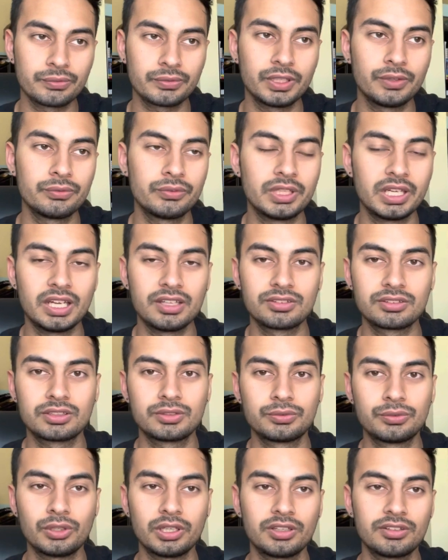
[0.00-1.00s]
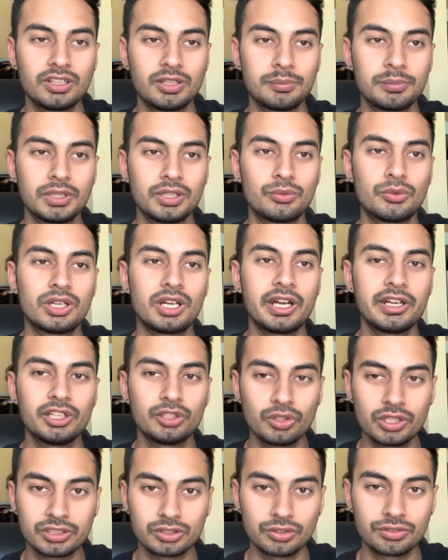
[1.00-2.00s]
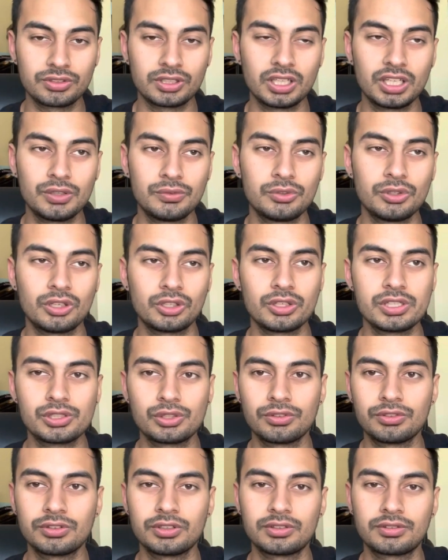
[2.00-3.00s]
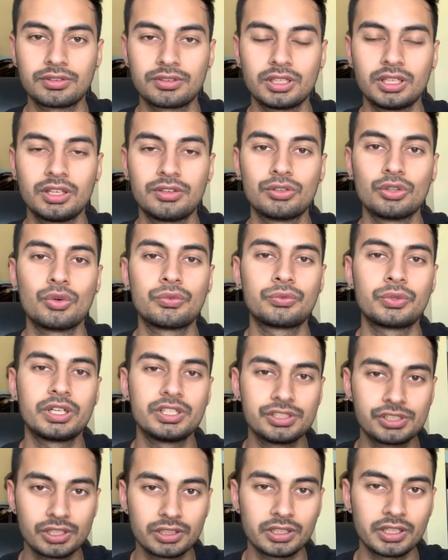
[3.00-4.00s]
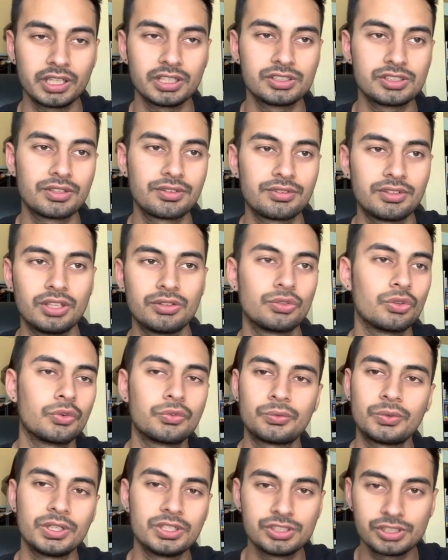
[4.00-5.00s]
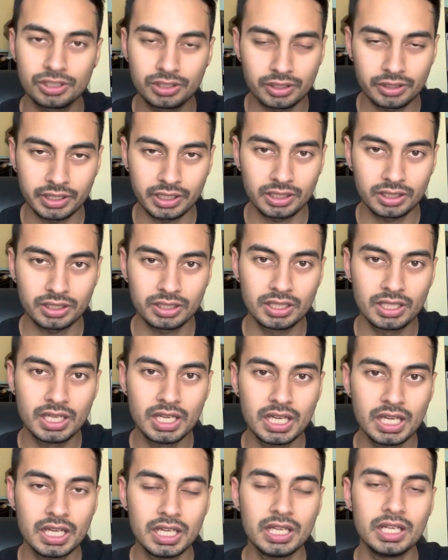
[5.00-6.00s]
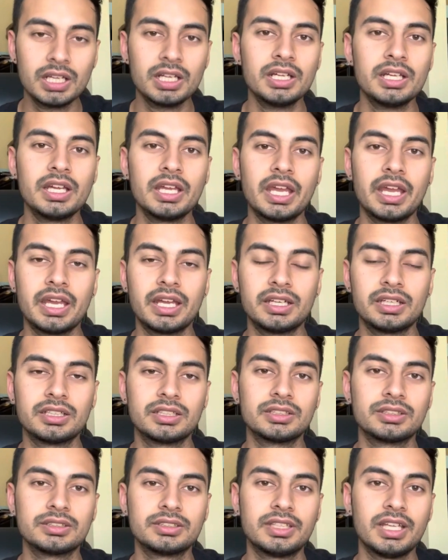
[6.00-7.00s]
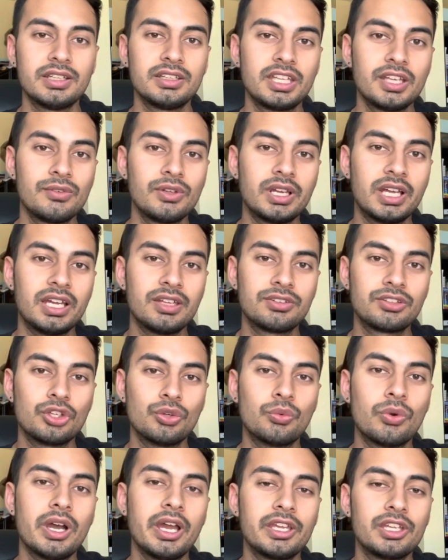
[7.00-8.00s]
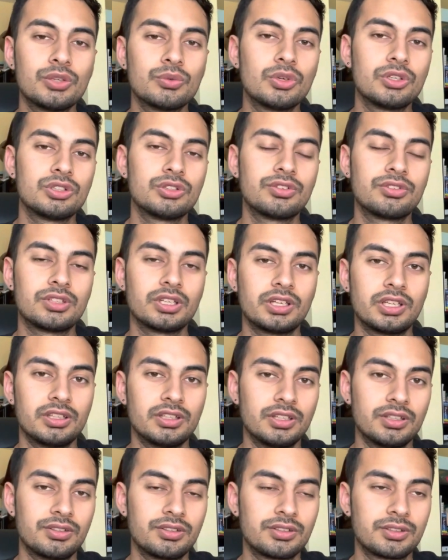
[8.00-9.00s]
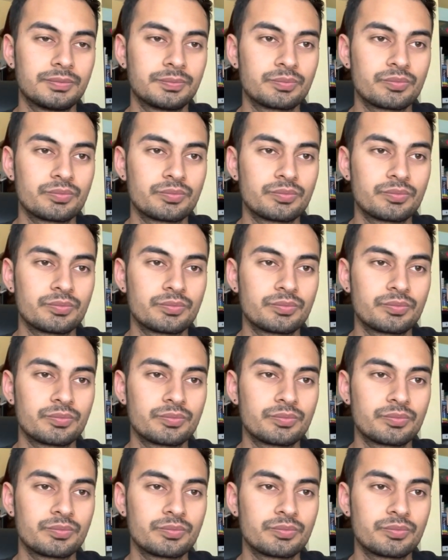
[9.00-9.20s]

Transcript: If they ask, for example, what are you going to study? If you are going to study software engineering, just say software engineering. And then they will ask you why you want to study this.